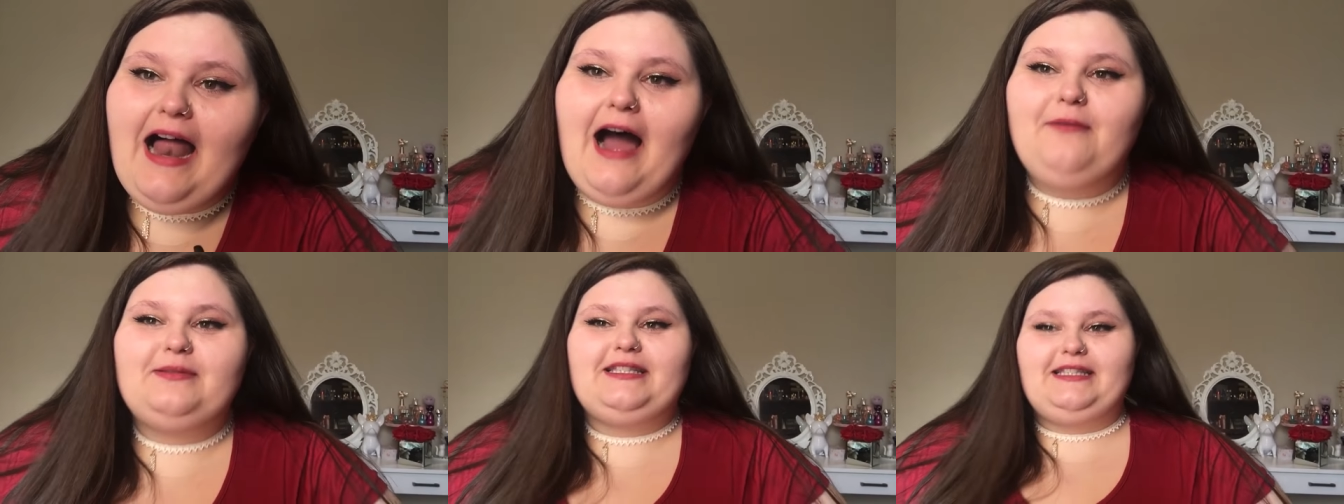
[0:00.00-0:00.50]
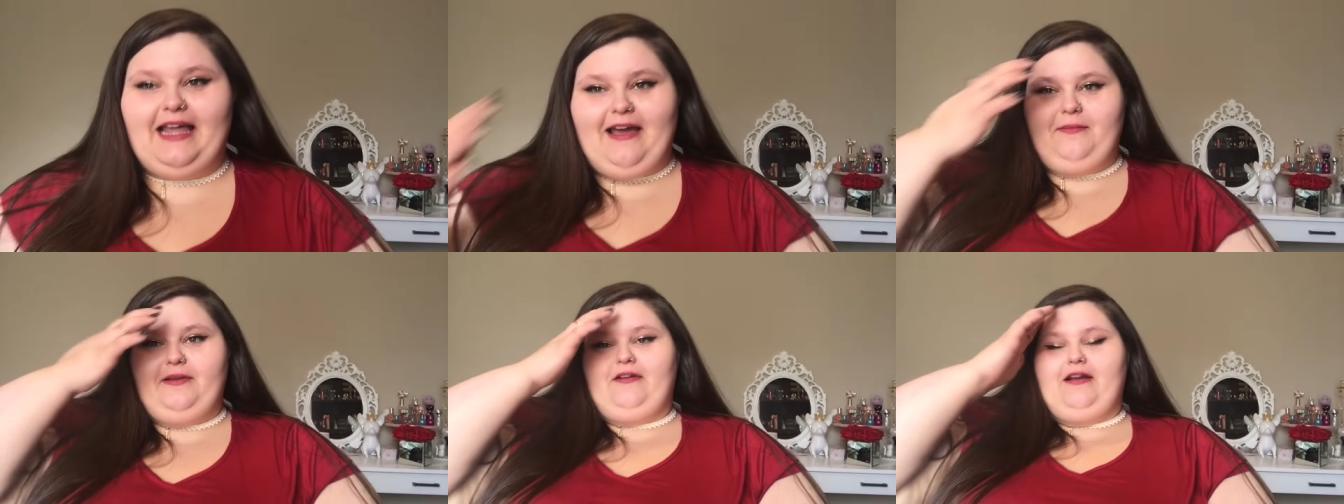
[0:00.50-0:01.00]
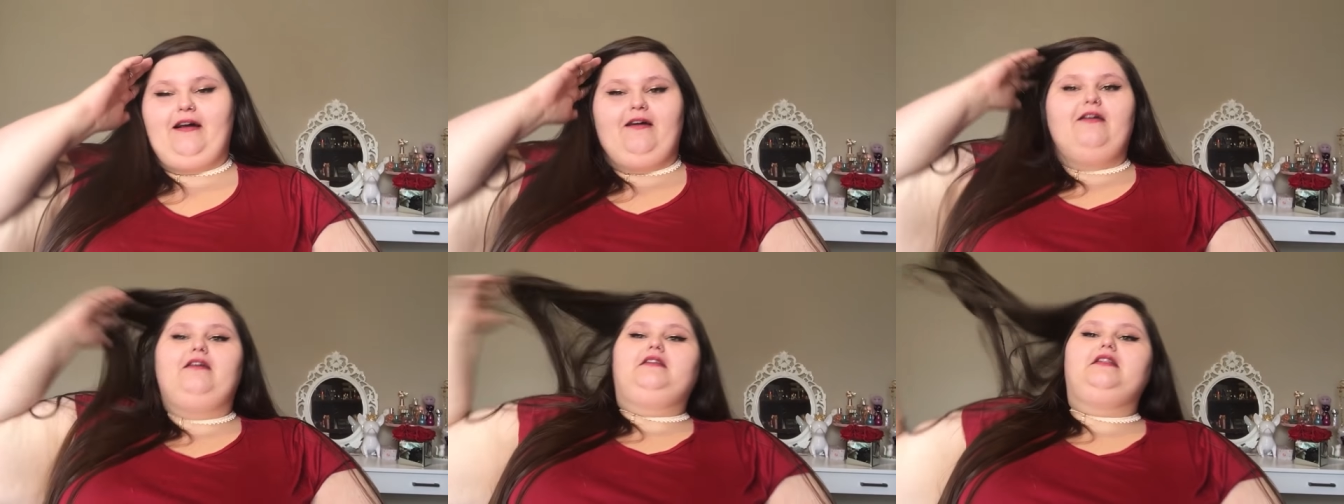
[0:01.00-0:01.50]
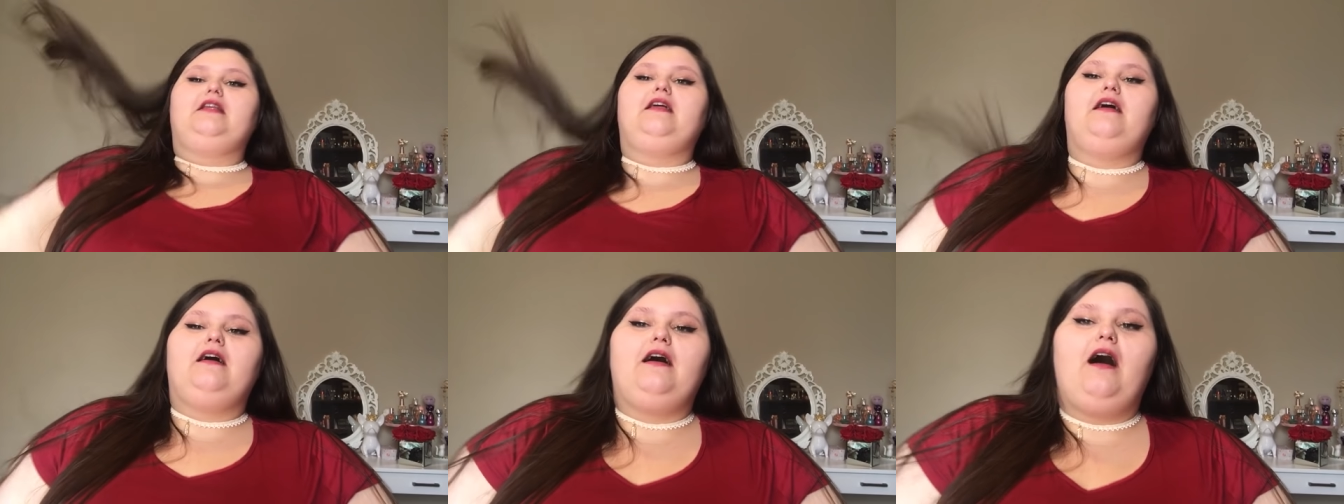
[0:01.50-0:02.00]
I'm slamming right now.
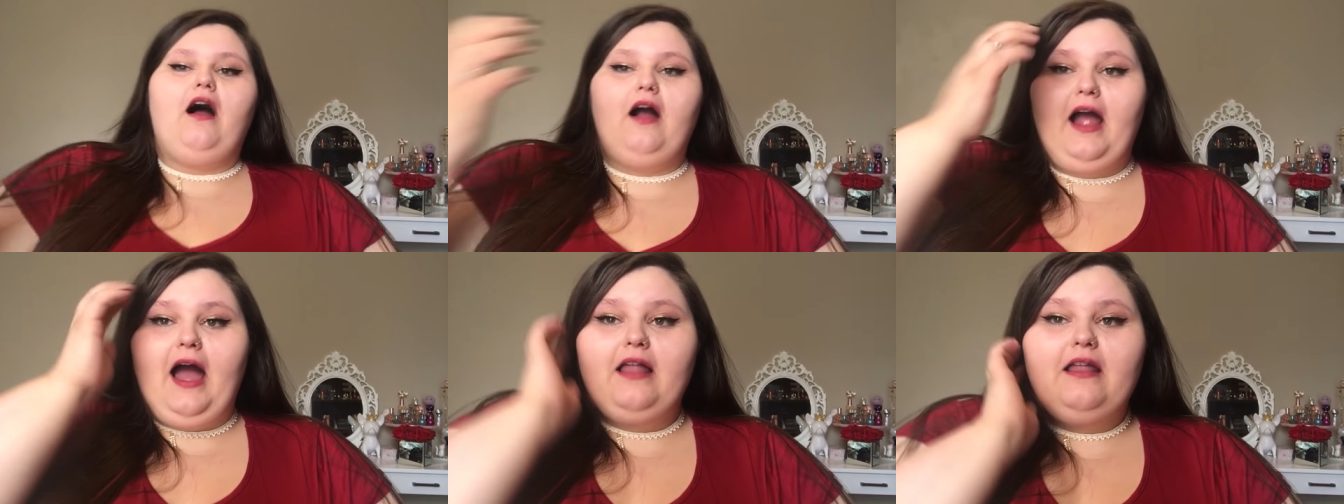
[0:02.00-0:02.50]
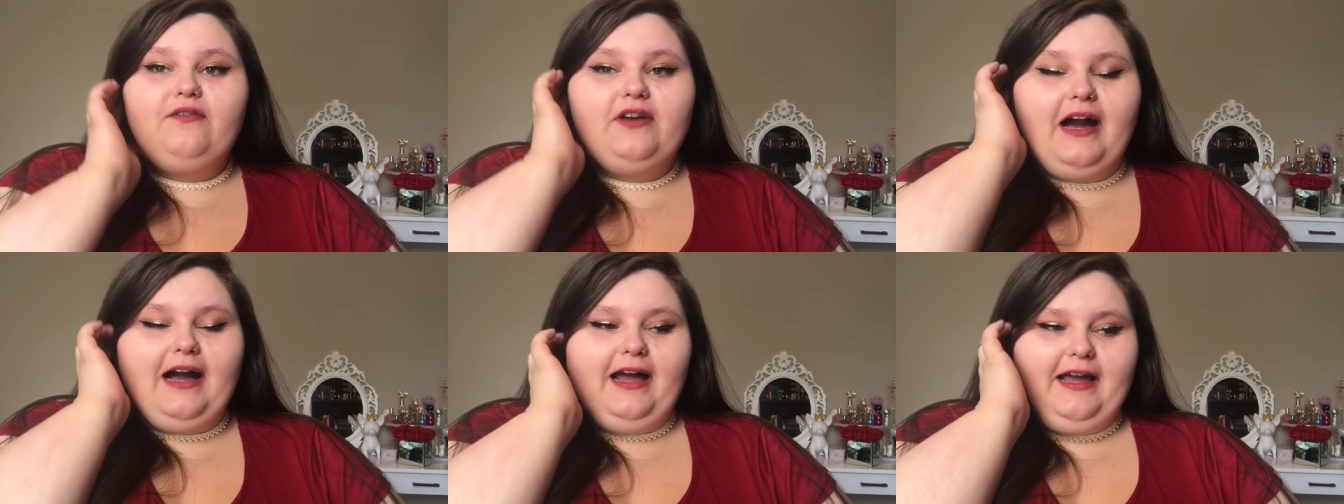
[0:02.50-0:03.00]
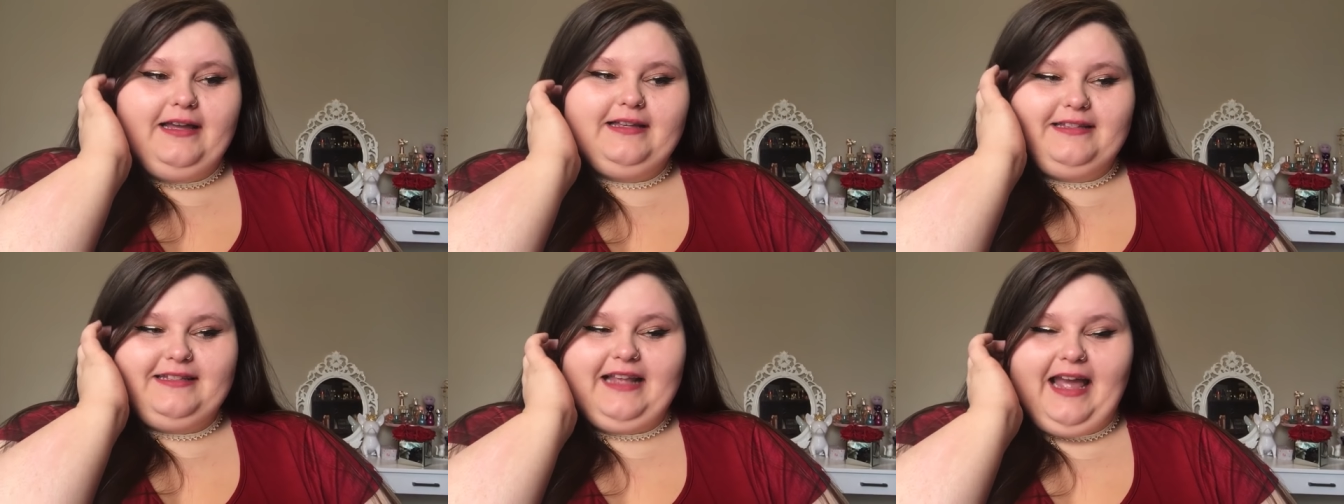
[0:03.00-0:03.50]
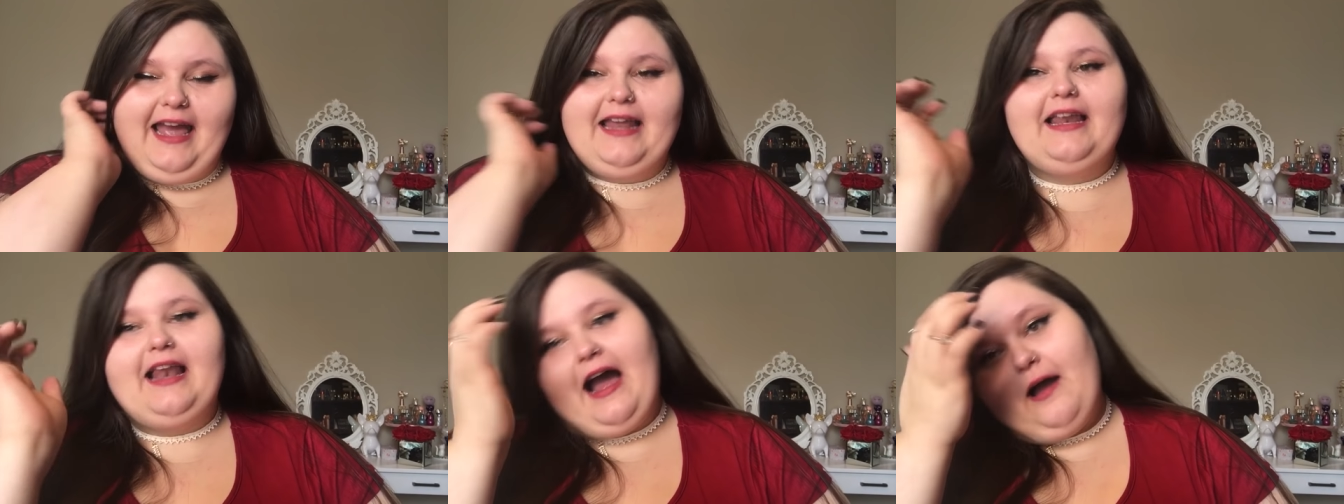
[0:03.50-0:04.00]
Alright, I love you guys. And
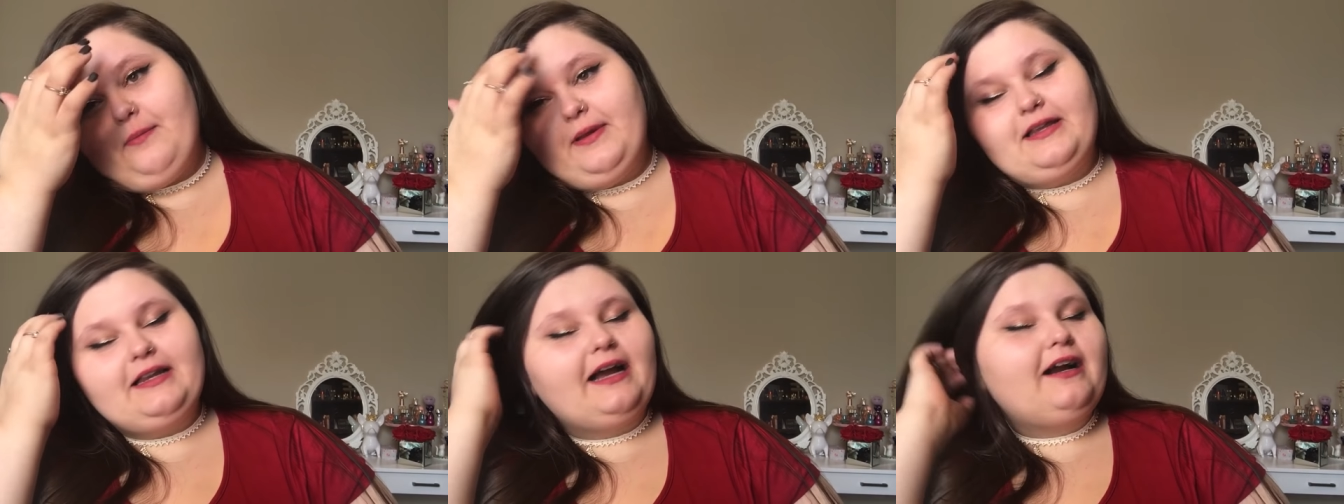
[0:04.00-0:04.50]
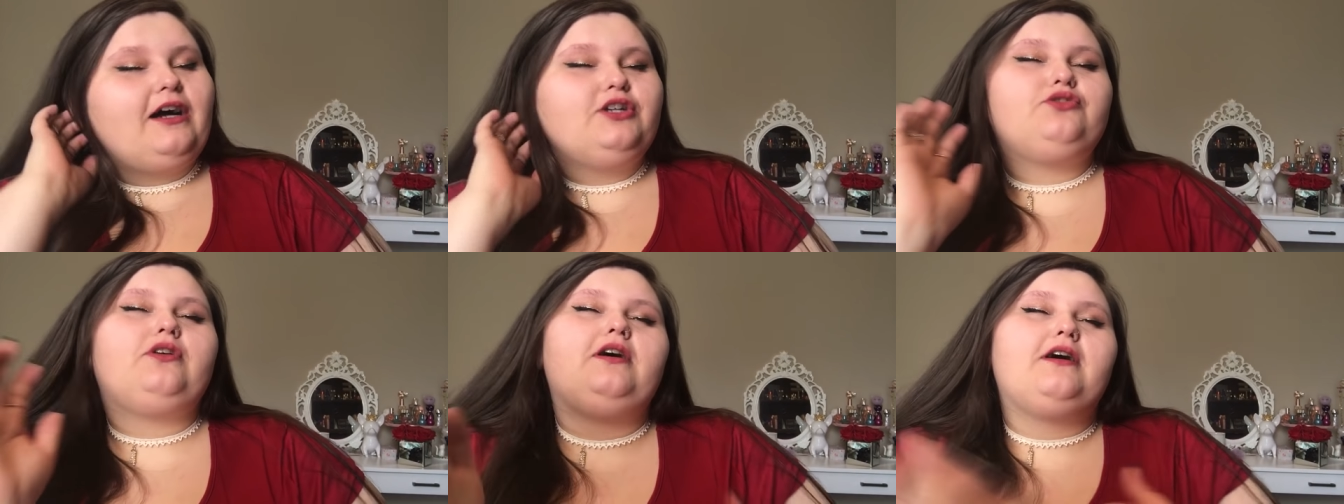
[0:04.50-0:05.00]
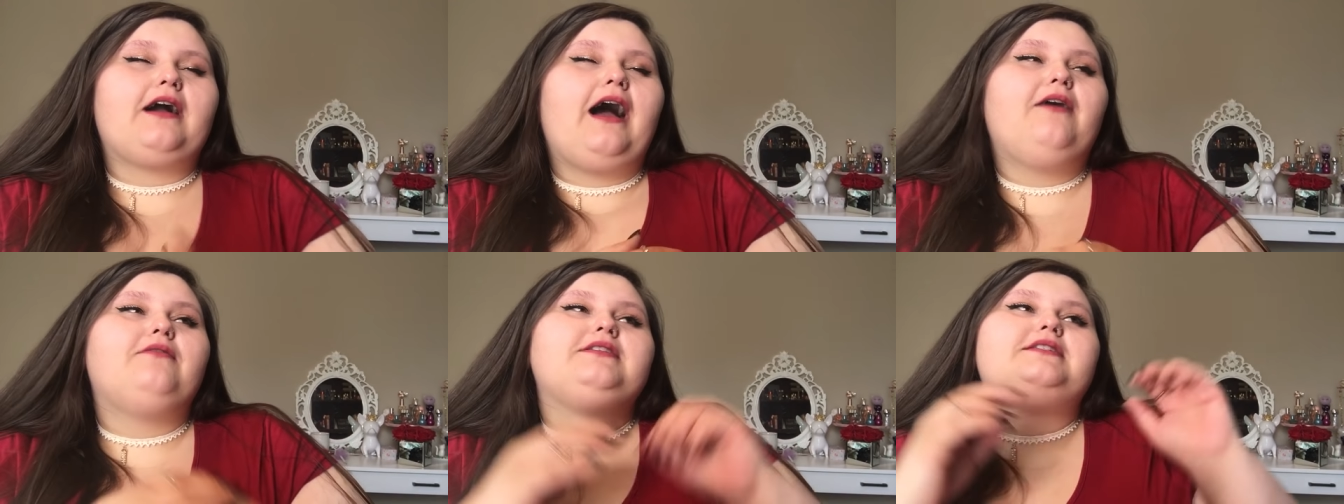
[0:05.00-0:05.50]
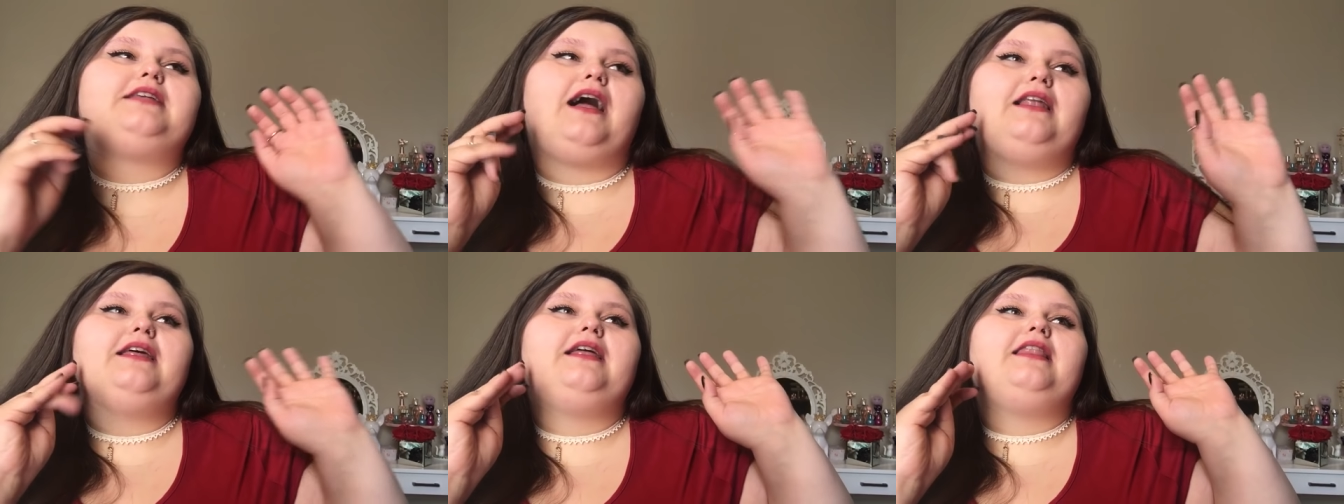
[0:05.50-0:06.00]
it happened. I got drunk. I was
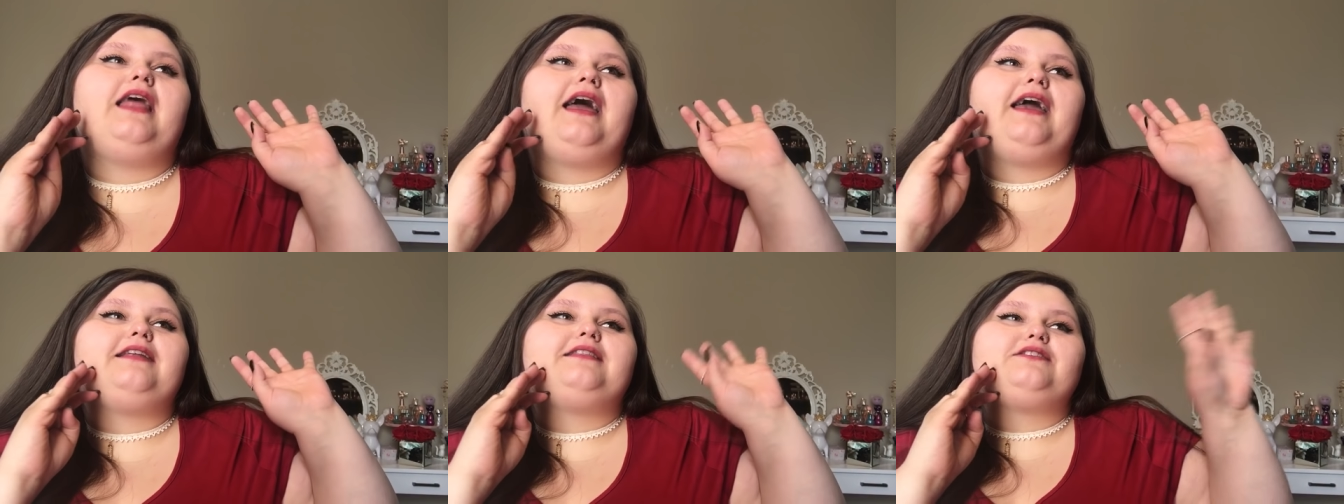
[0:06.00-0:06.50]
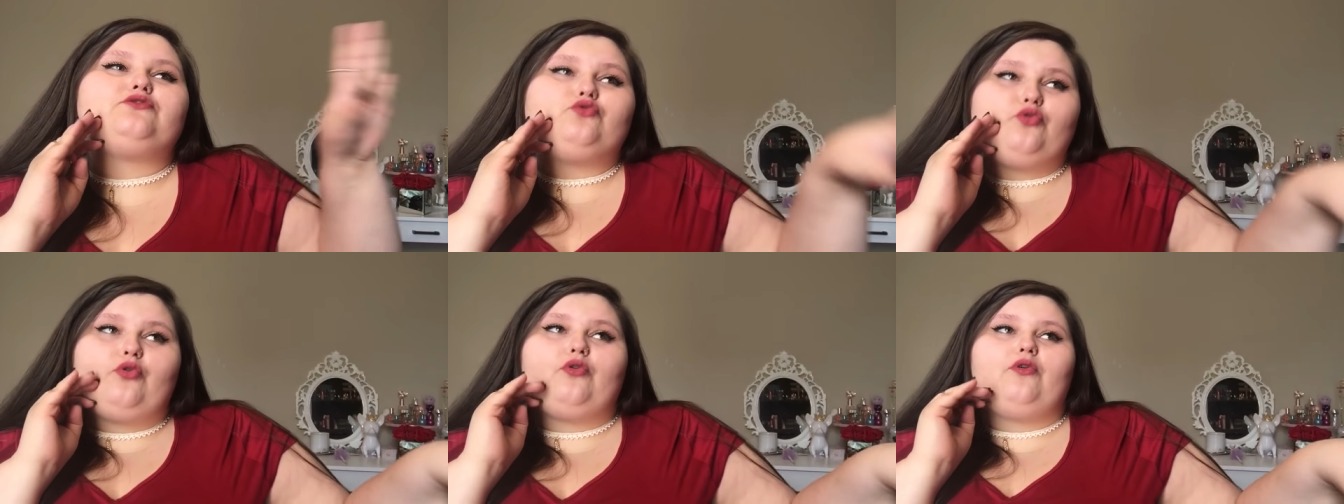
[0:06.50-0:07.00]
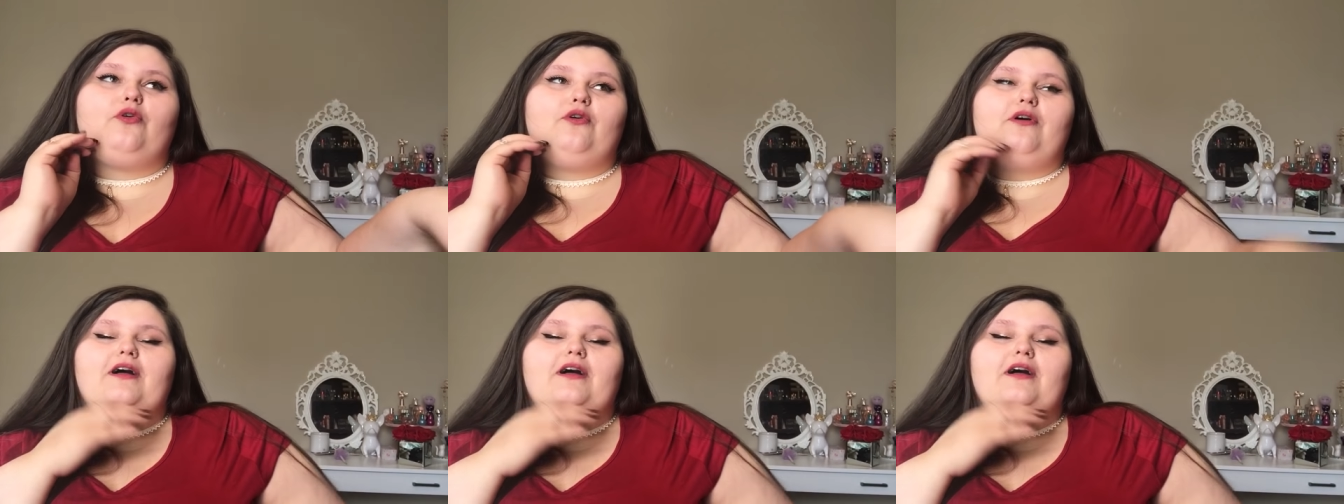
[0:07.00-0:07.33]
telling, like, this girl.